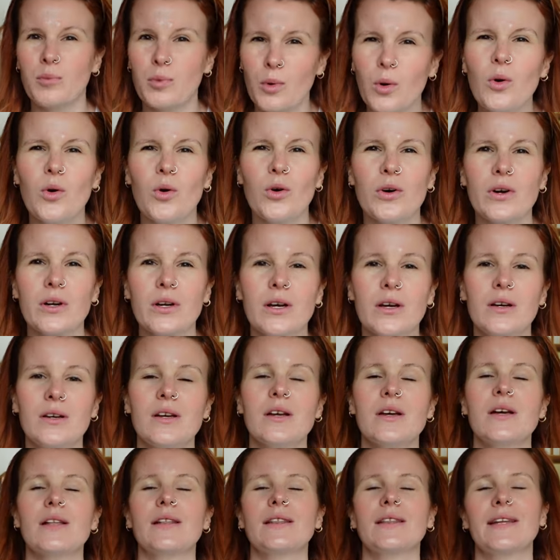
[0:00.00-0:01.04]
book.
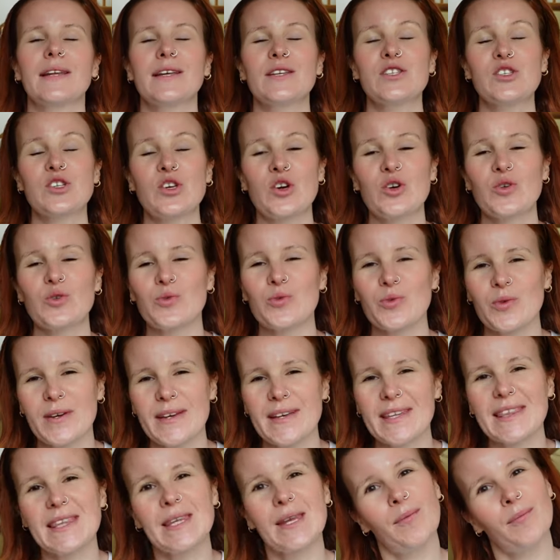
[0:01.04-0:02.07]
Let's go
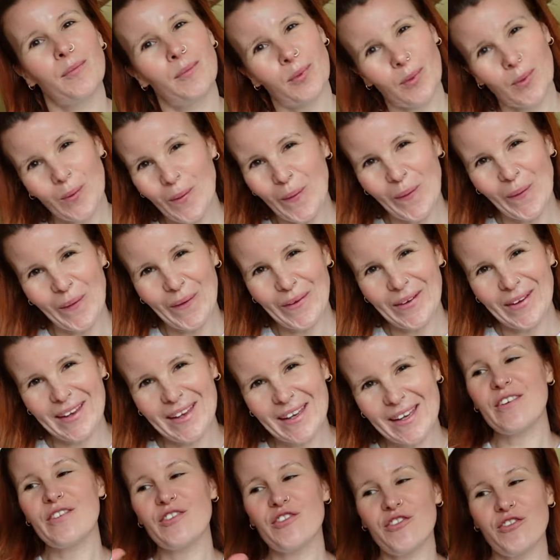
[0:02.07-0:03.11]
read the book.
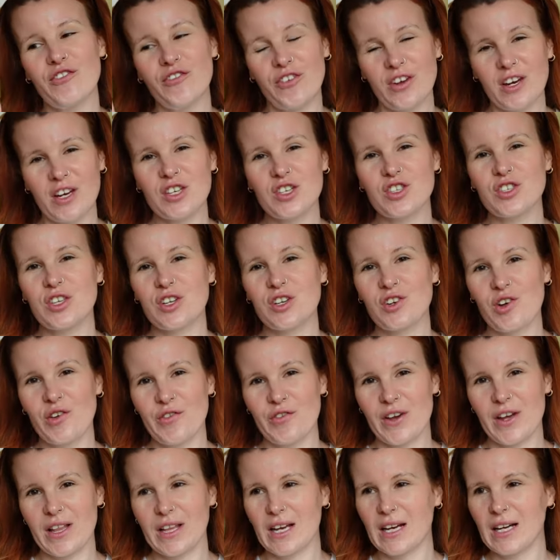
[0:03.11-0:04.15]
Finish the
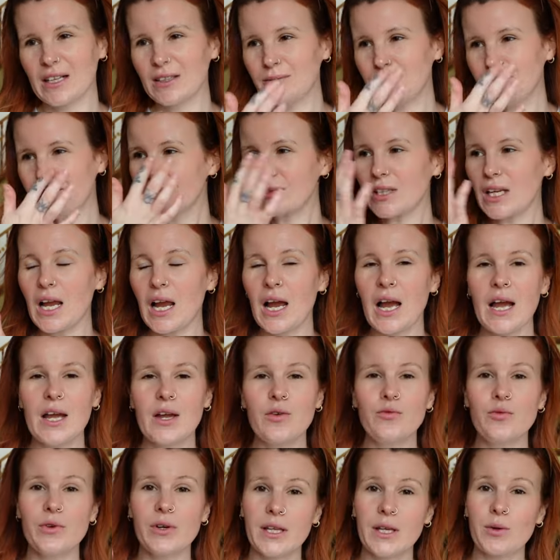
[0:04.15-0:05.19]
novella. I
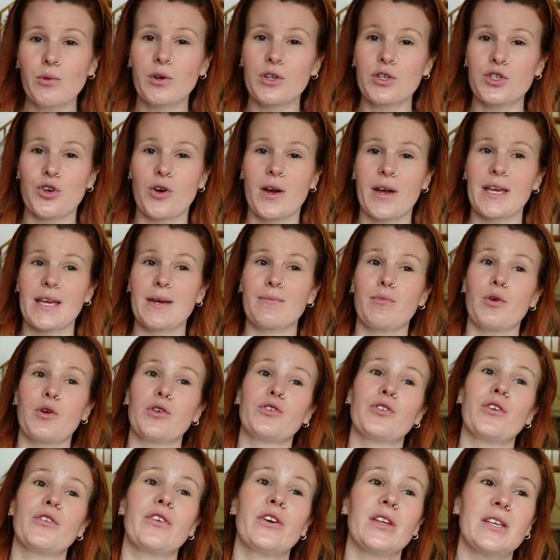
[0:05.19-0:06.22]
really want to try and get
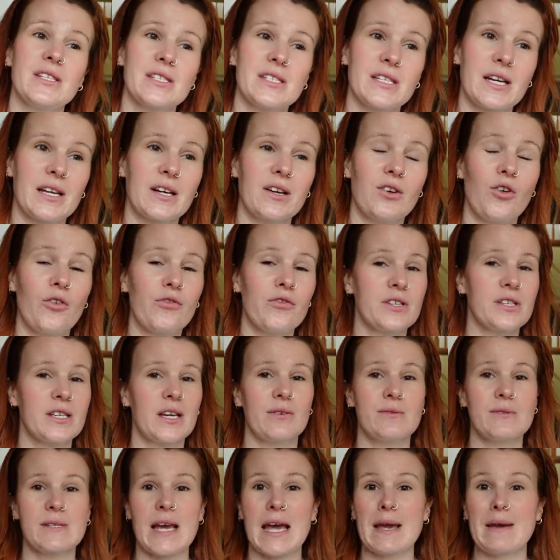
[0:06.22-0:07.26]
both novellas done. Obviously,
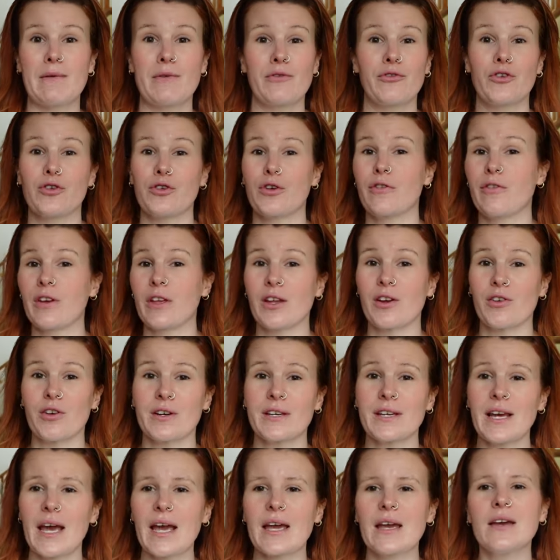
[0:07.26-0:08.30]
I was aiming for a novella a
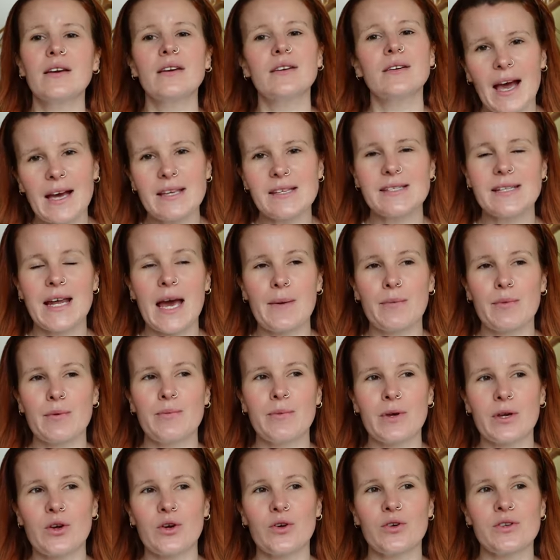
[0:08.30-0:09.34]
day. Hasn't happened
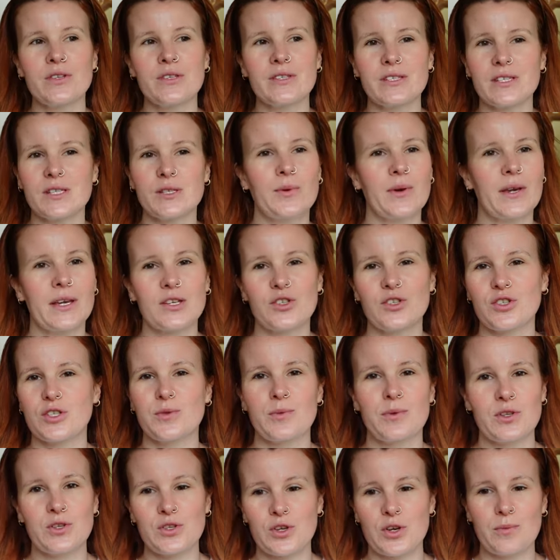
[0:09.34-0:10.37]
because this week has
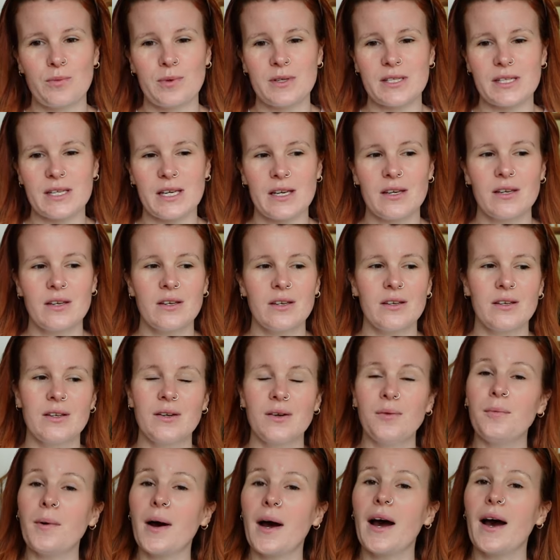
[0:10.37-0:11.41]
just been so busy.
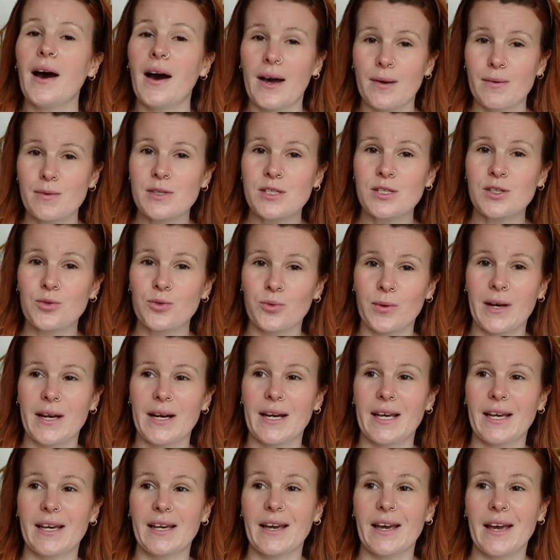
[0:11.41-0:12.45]
But I'm still
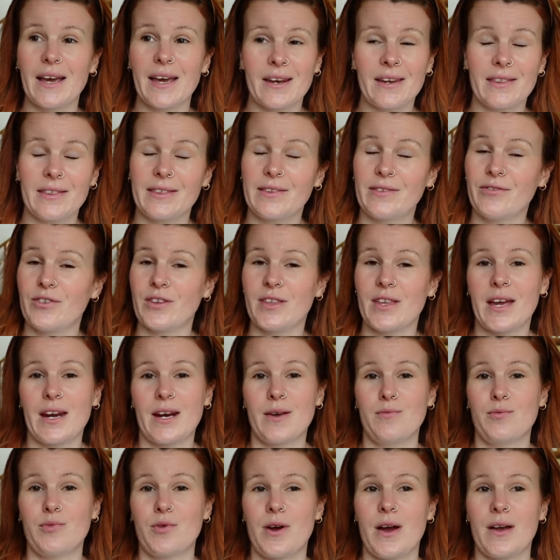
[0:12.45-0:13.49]
reading and for that
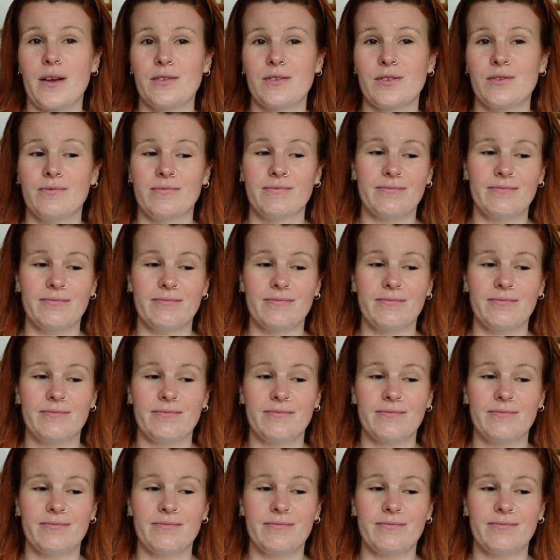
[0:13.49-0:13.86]
I'm proud.